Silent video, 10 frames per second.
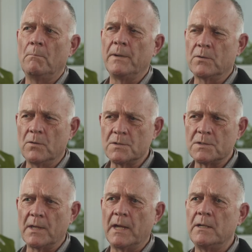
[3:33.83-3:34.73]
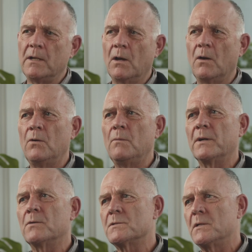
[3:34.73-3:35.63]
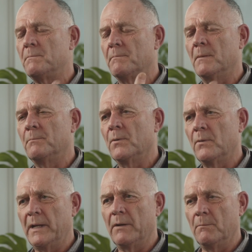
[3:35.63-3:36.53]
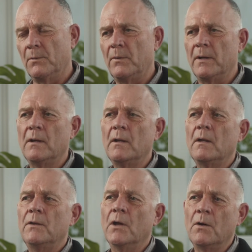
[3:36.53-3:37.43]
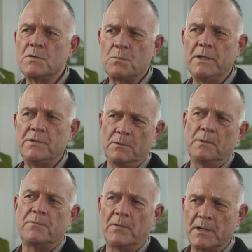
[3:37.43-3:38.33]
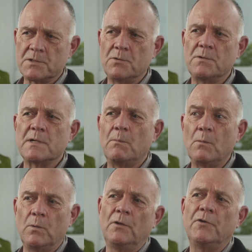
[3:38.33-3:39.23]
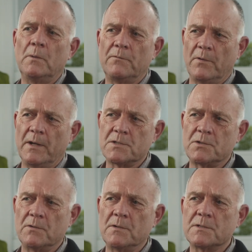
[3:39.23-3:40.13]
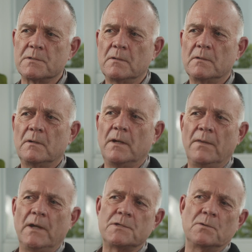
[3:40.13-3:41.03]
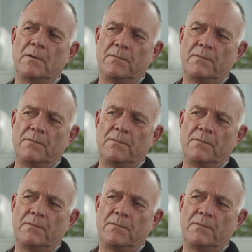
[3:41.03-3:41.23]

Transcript: because our employer knows we do it for our students and we will do it for our students, they sort